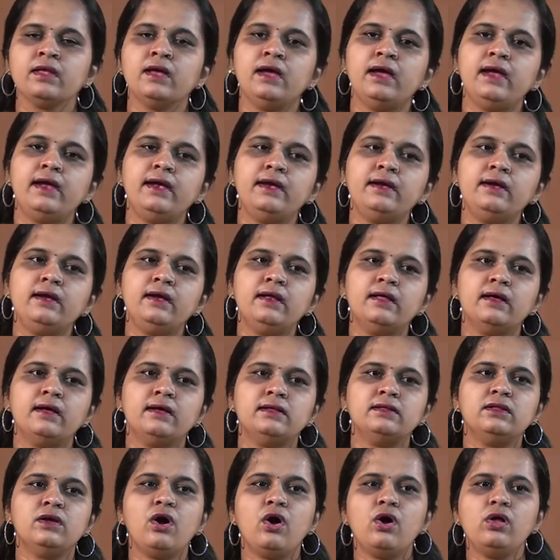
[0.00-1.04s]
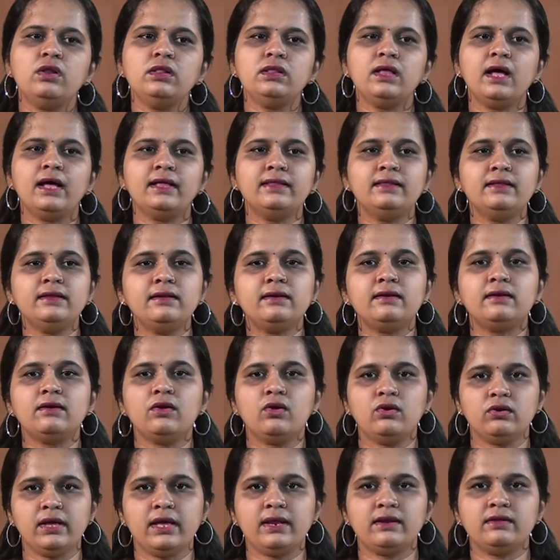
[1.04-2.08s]
And uh, the, all the other
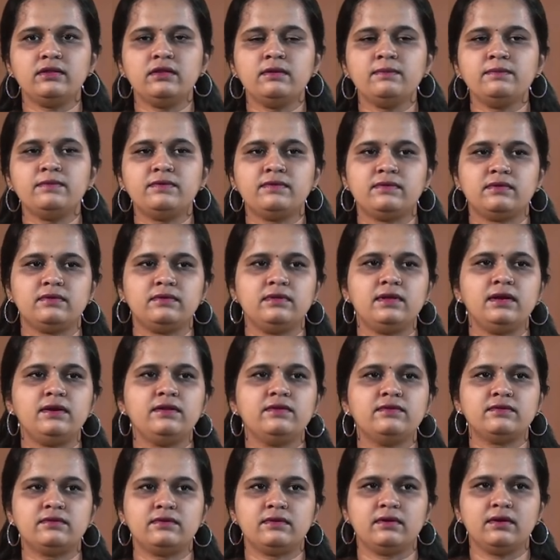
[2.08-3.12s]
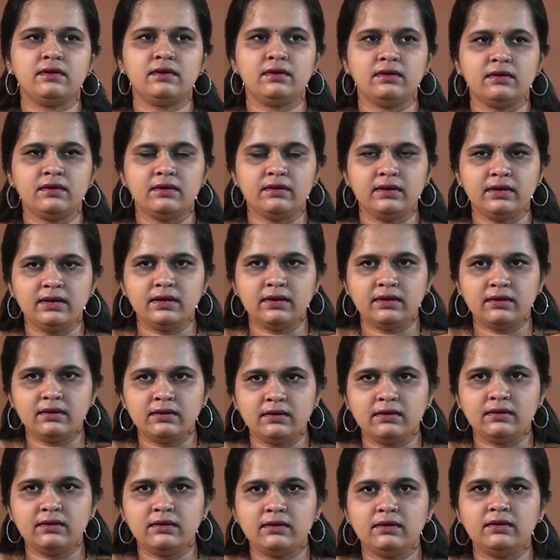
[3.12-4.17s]
algorithms that is uh,
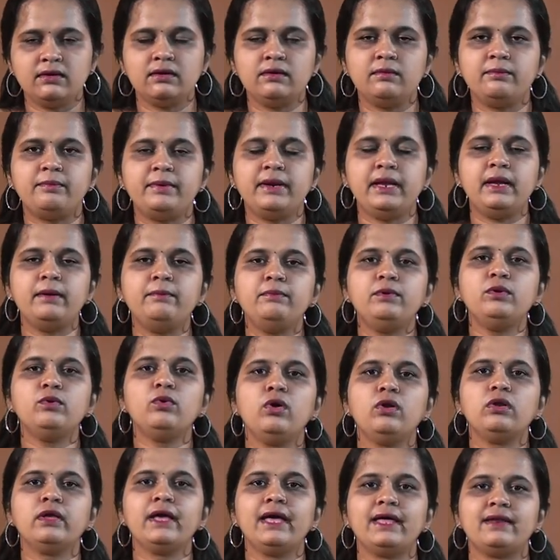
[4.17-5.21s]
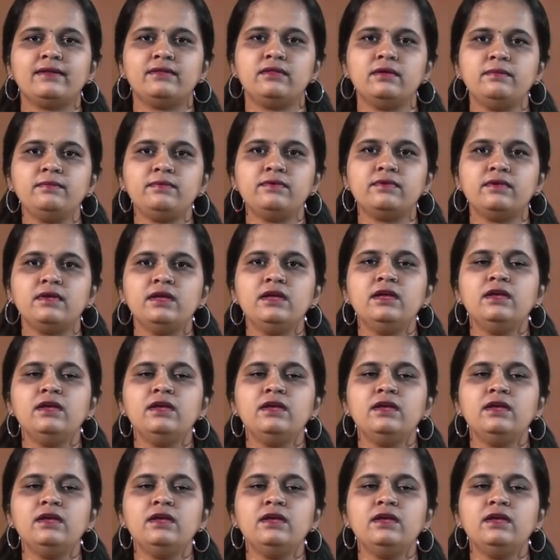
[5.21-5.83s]
preemptive algorithms